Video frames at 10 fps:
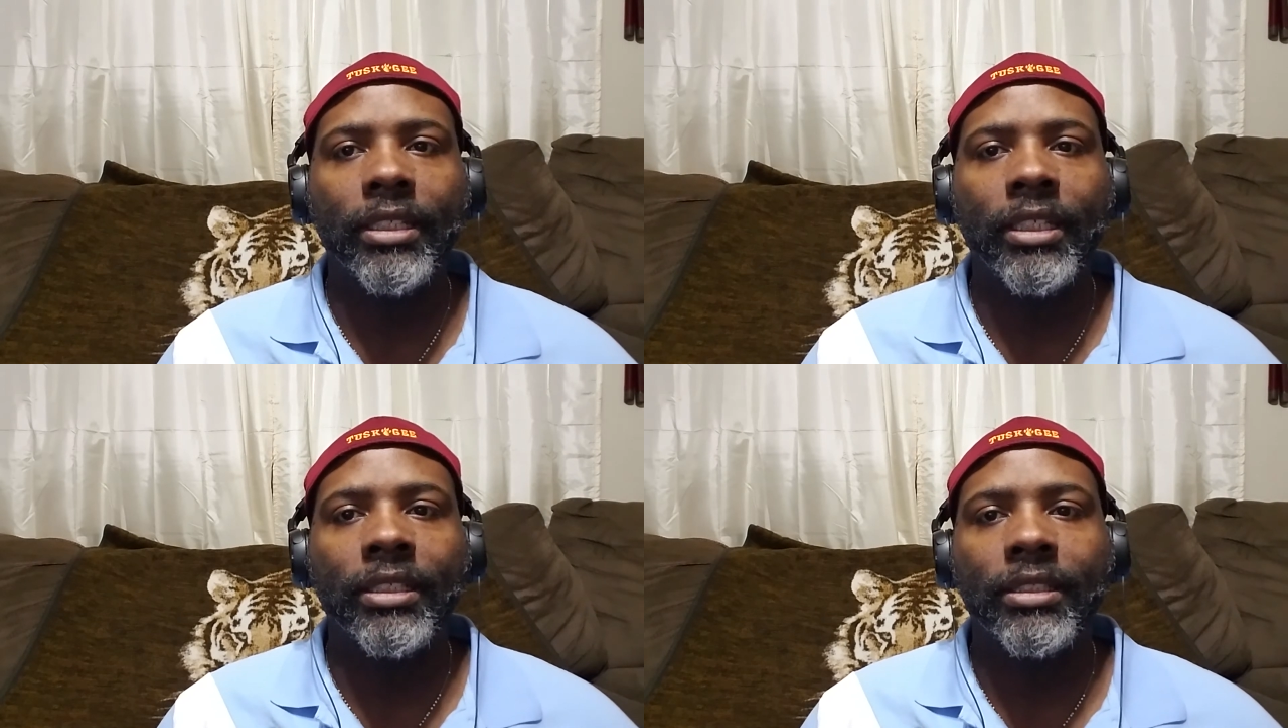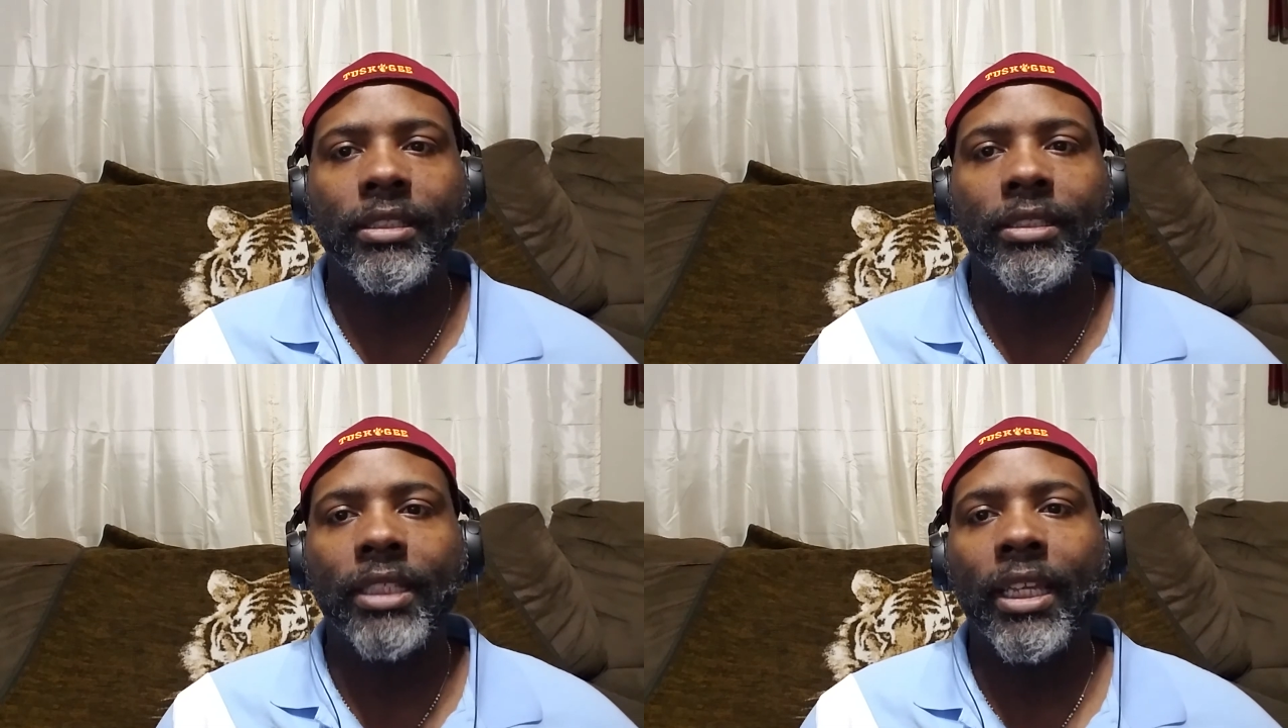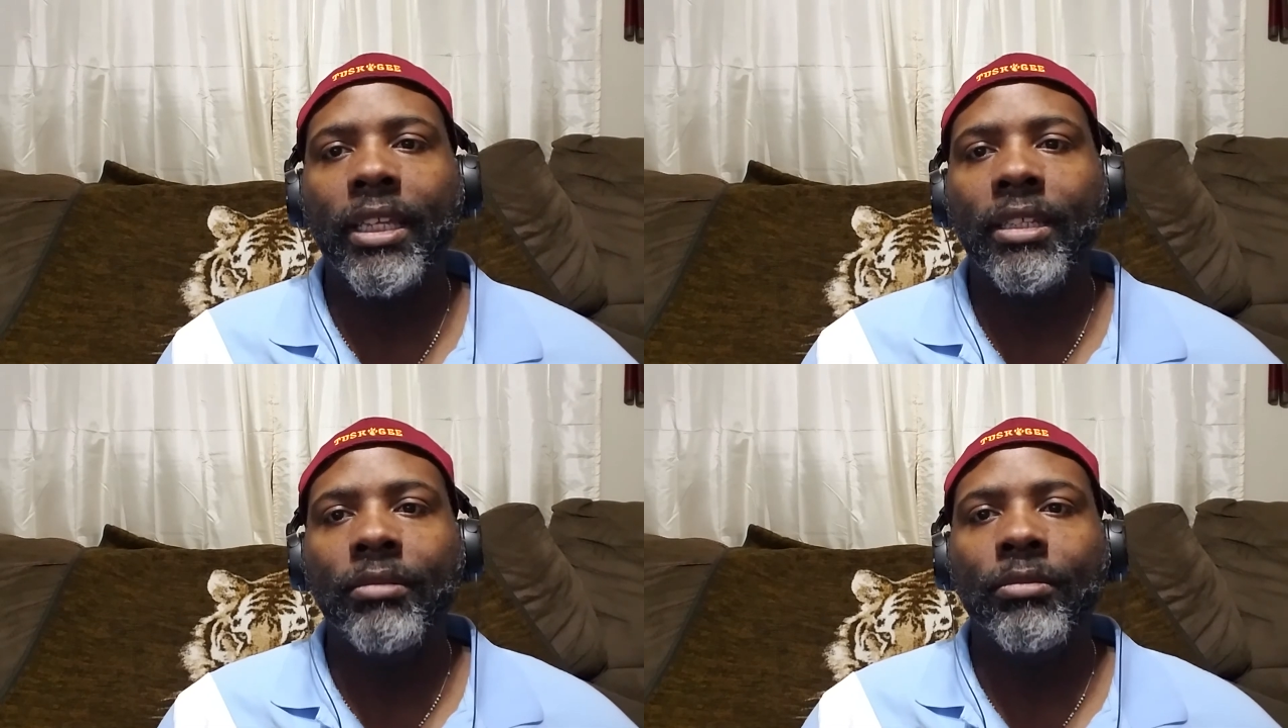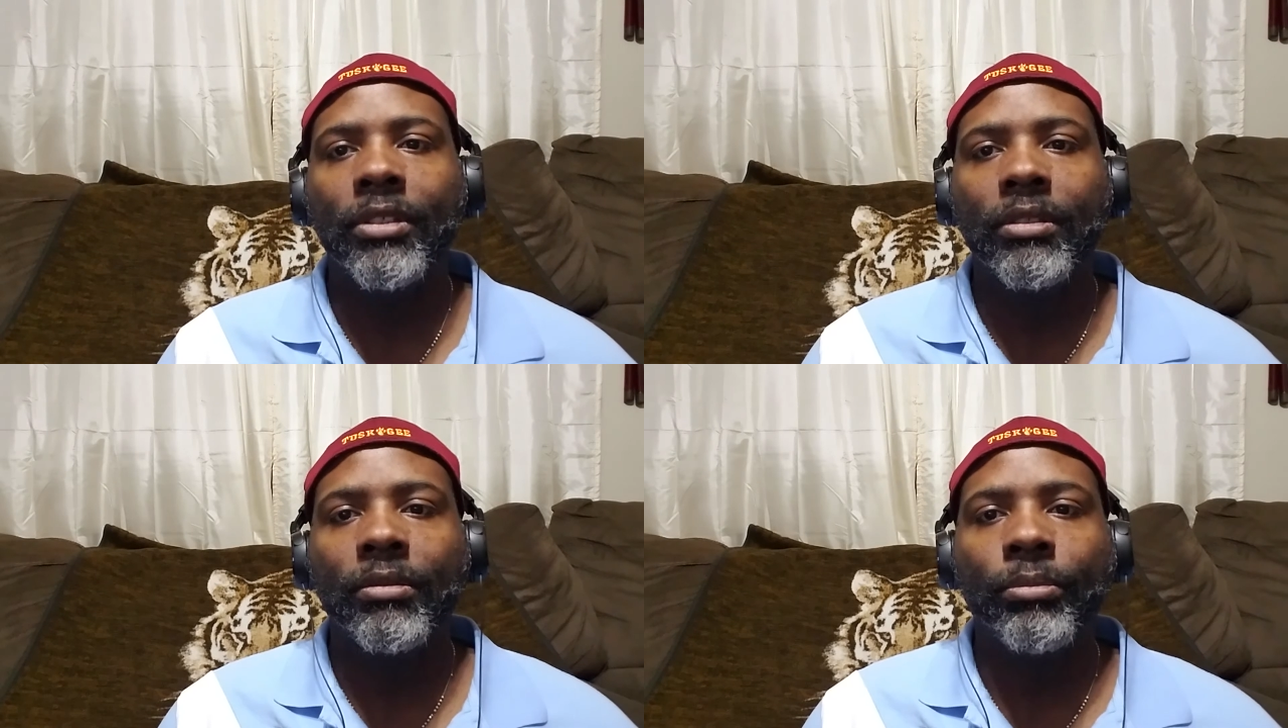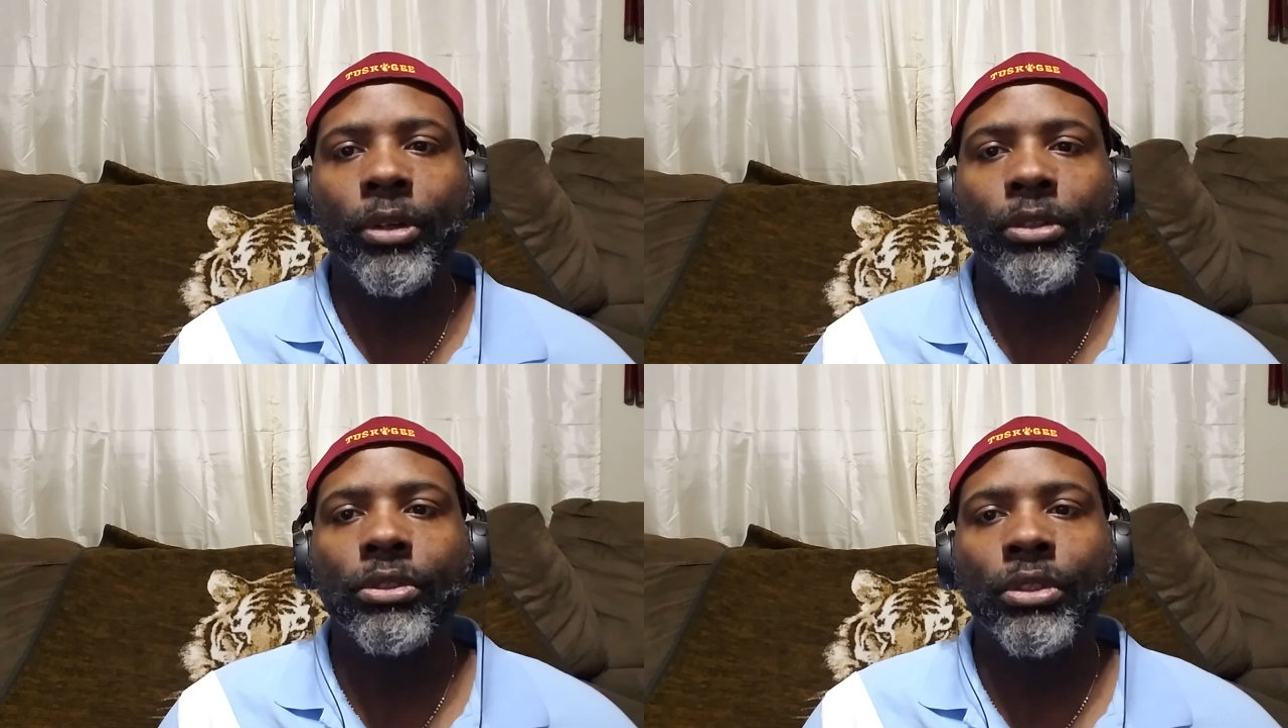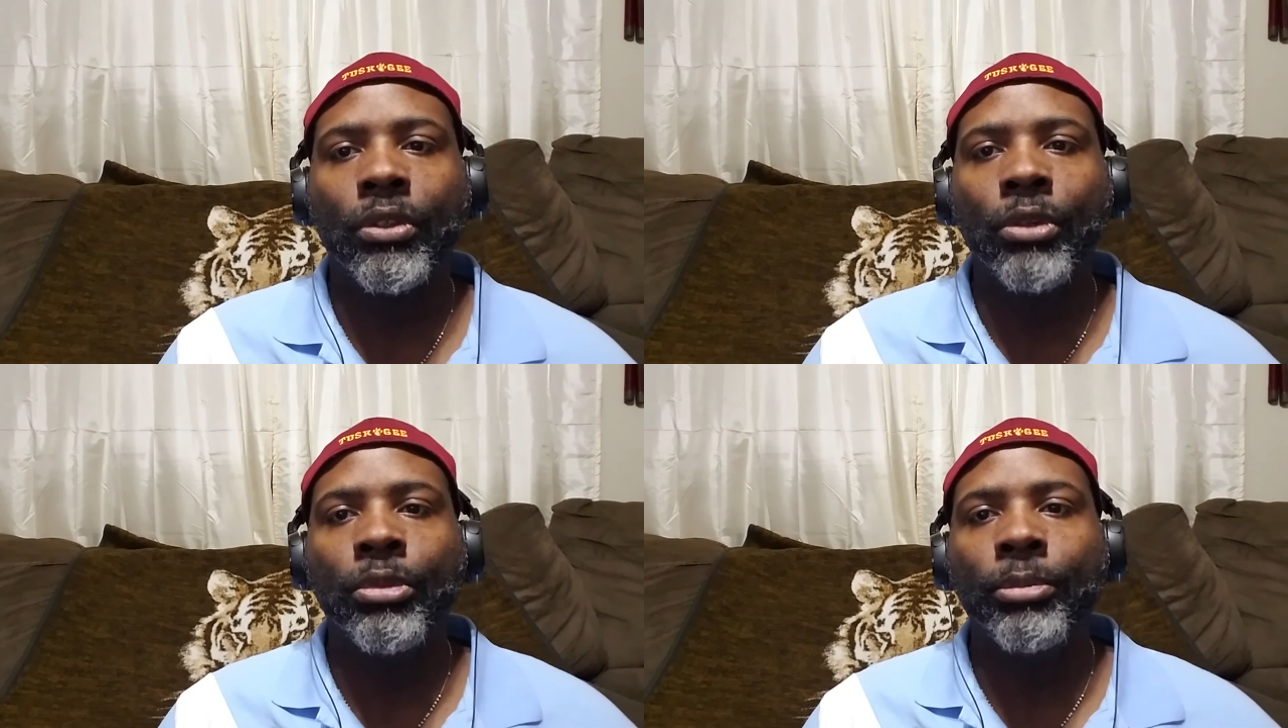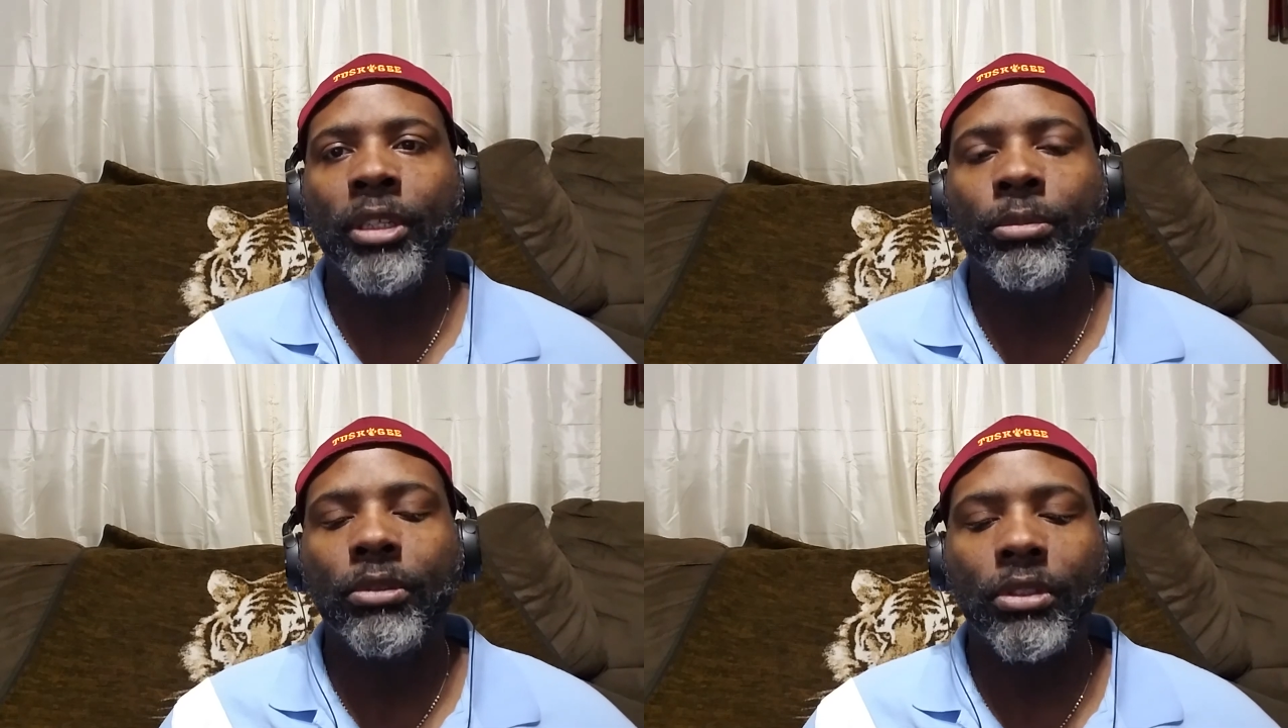it's the same person or group of people.